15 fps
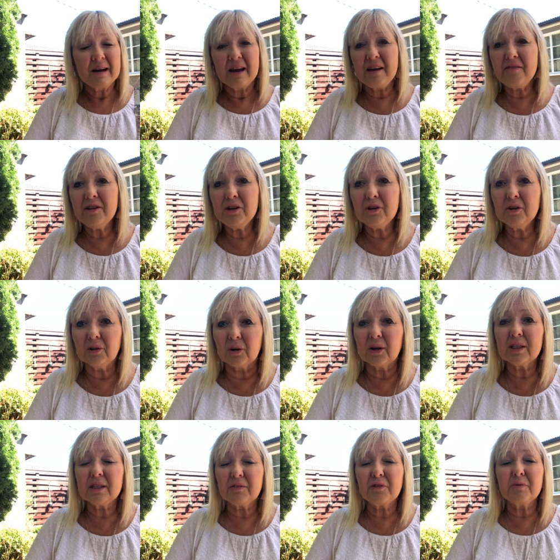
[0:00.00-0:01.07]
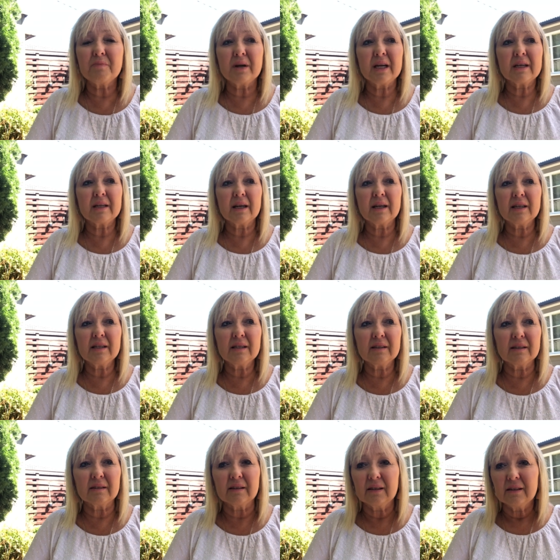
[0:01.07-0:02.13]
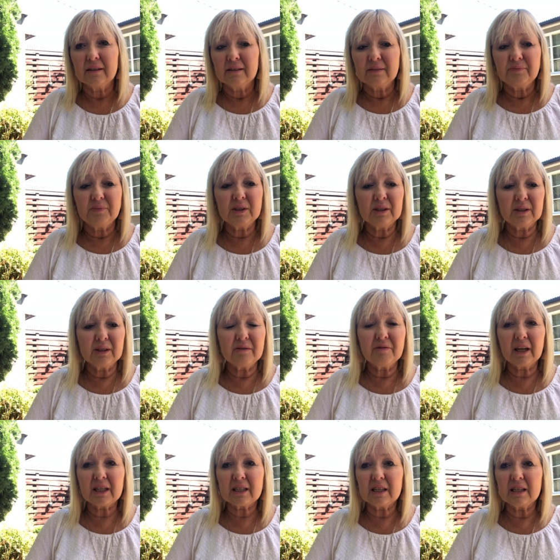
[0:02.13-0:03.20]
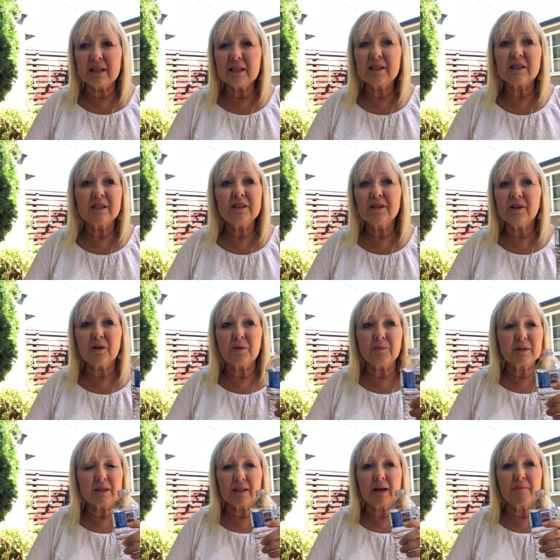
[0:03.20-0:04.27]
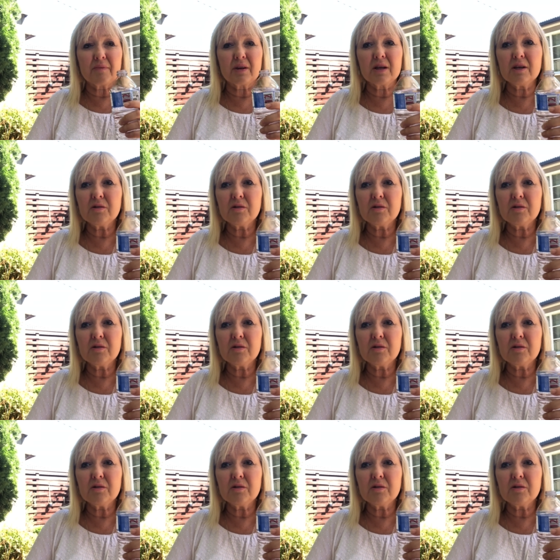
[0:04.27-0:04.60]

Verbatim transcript: Even you guys, if you're mandated and you know, vaccine injured, you cop the same thing.